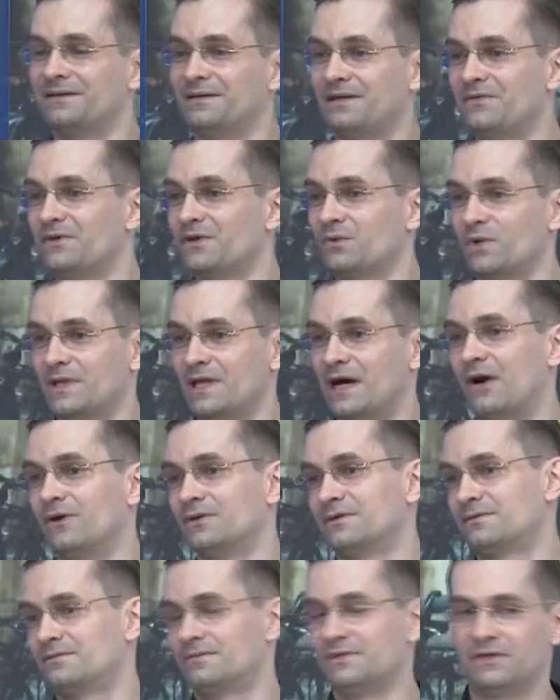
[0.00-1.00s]
even
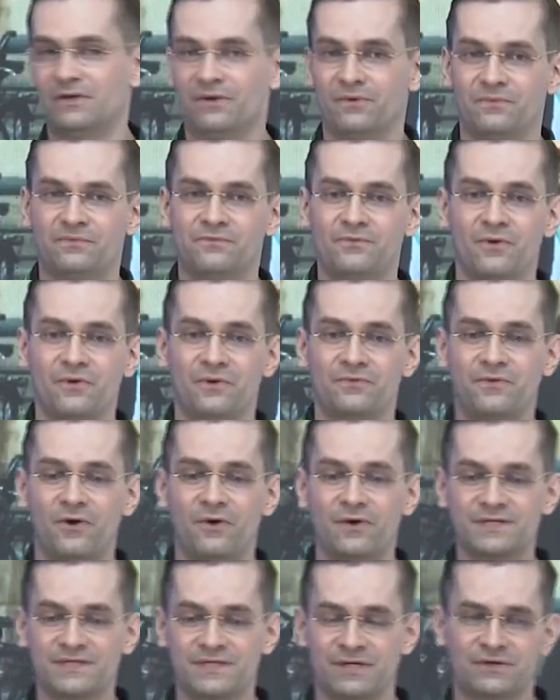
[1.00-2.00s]
without
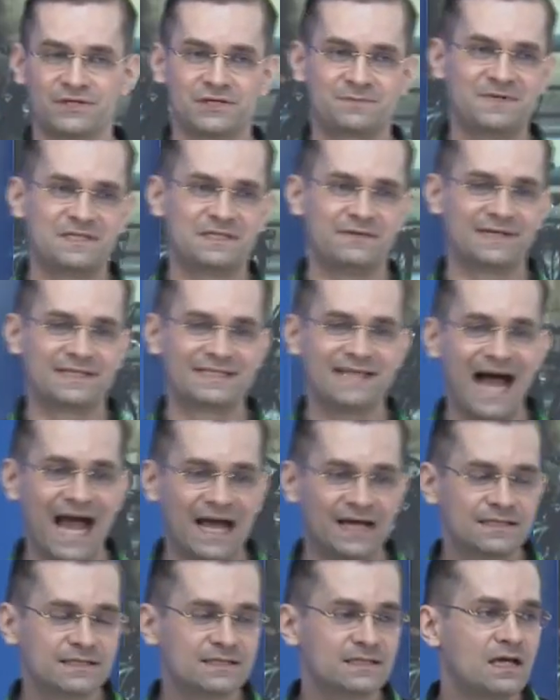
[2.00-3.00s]
focusing on specific
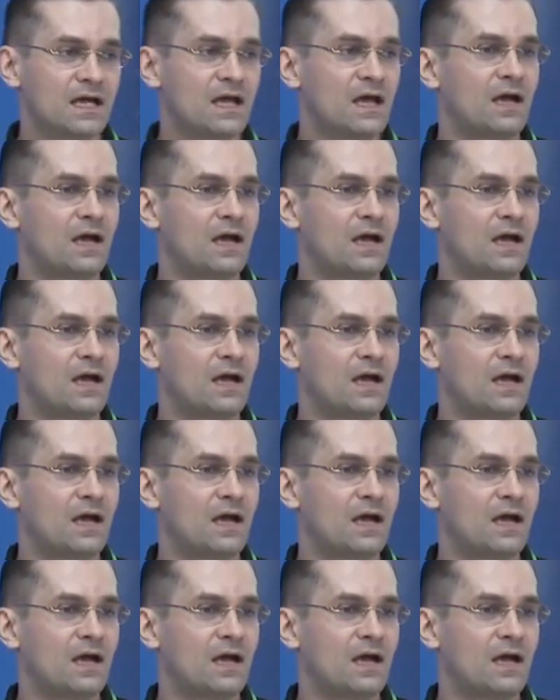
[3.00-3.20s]
diets.